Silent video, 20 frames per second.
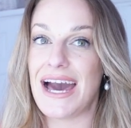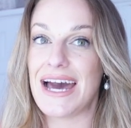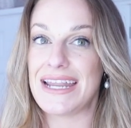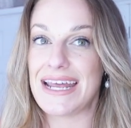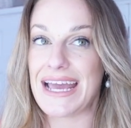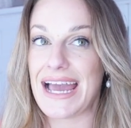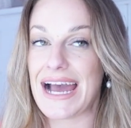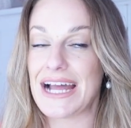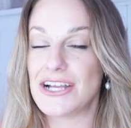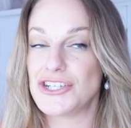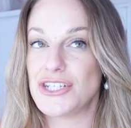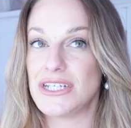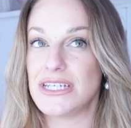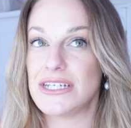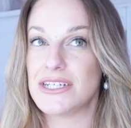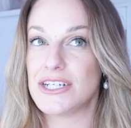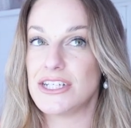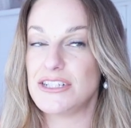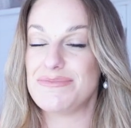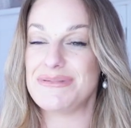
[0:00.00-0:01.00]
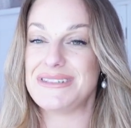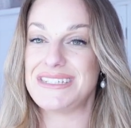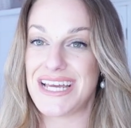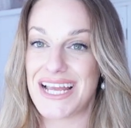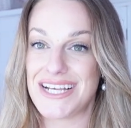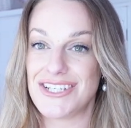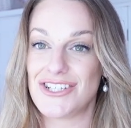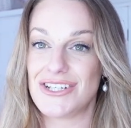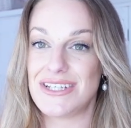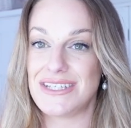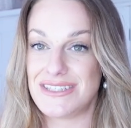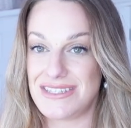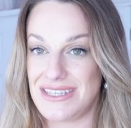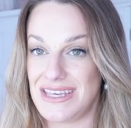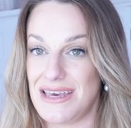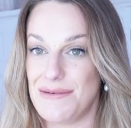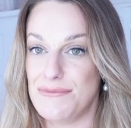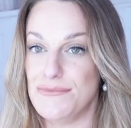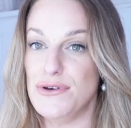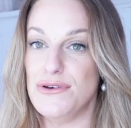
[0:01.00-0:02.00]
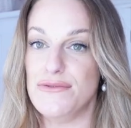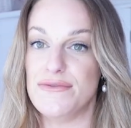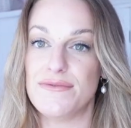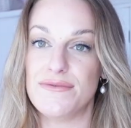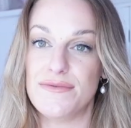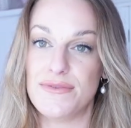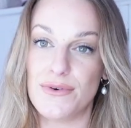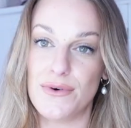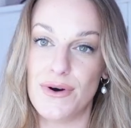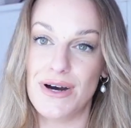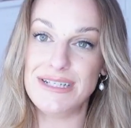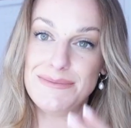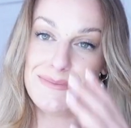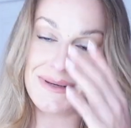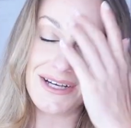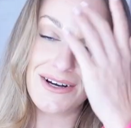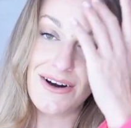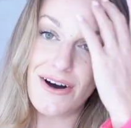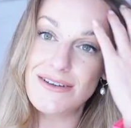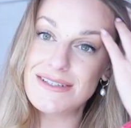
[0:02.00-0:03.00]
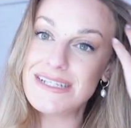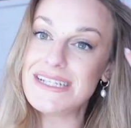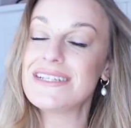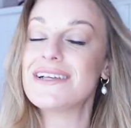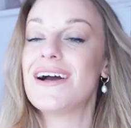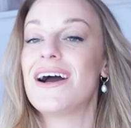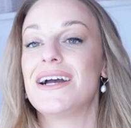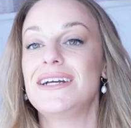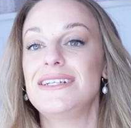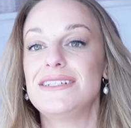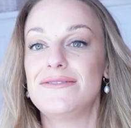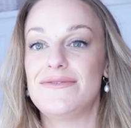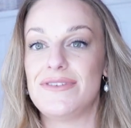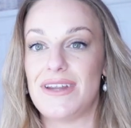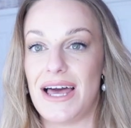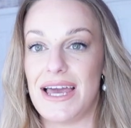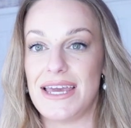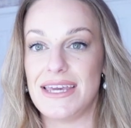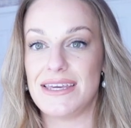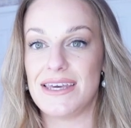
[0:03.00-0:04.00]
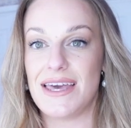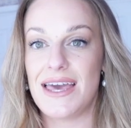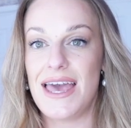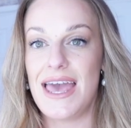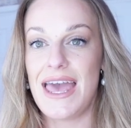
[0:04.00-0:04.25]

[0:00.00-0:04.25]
and I actually could potentially see it moving forward, because it's kind of like